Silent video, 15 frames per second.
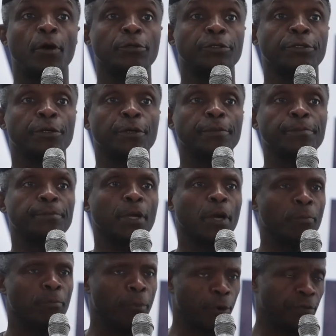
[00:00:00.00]
also
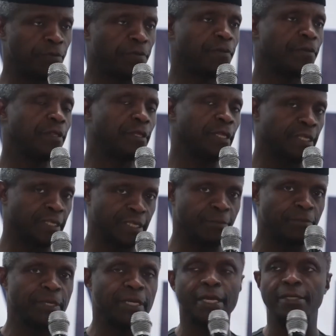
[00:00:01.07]
both the
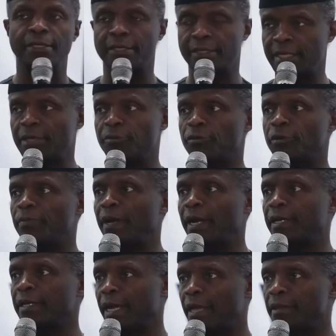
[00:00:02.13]
CBN, the central
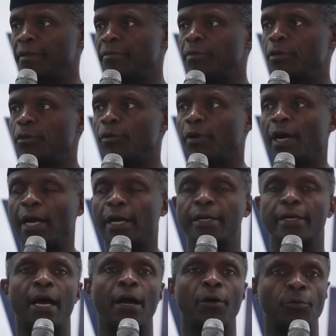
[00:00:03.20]
bank, and the BOI
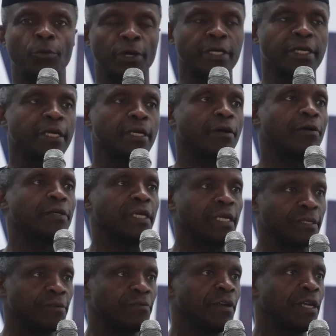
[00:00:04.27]
are working on
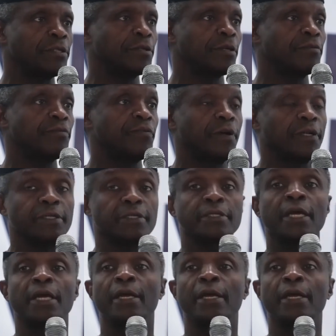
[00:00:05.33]
intervention funds